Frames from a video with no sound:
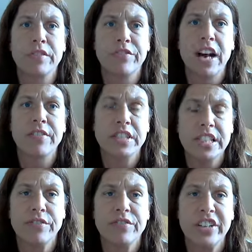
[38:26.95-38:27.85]
five and
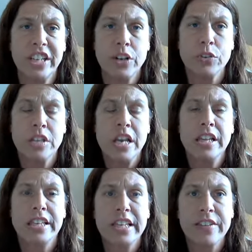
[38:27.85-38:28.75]
ten videos
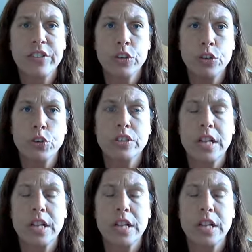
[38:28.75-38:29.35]
to give you news,